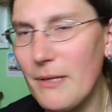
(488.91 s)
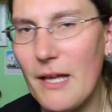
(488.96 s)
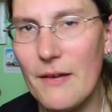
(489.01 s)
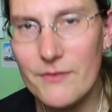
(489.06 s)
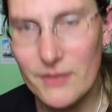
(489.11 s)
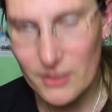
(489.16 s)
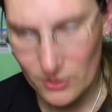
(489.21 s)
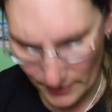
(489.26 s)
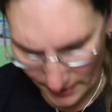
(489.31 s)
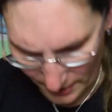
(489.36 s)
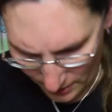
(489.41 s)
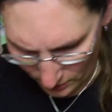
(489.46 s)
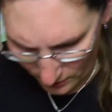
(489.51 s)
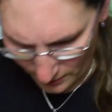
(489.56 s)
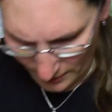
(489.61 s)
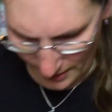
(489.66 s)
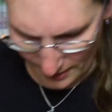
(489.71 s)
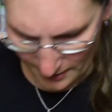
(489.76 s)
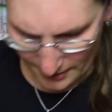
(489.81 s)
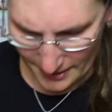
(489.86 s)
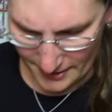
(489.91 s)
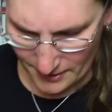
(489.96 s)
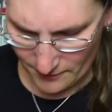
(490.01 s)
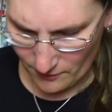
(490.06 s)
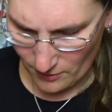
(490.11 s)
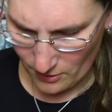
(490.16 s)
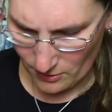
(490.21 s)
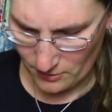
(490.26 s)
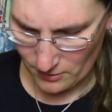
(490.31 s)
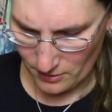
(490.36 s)
be having a quick look at that
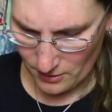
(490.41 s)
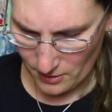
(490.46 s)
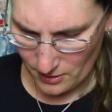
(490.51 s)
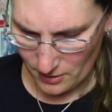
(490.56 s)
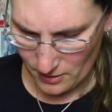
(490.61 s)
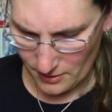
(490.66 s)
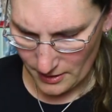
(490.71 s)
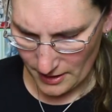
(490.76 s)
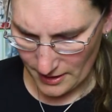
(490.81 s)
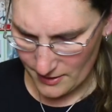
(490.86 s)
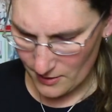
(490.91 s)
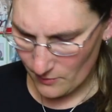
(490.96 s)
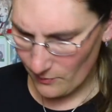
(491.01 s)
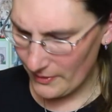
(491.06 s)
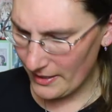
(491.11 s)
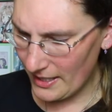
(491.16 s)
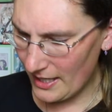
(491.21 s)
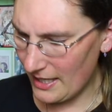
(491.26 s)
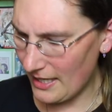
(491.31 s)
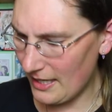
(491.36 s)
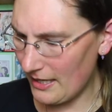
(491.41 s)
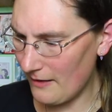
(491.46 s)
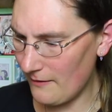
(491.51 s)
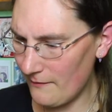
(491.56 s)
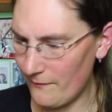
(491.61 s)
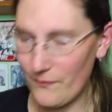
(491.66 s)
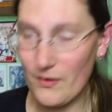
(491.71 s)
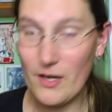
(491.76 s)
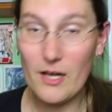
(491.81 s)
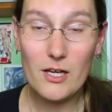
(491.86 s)
later on. Next up we
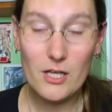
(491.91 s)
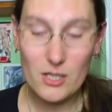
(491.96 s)
have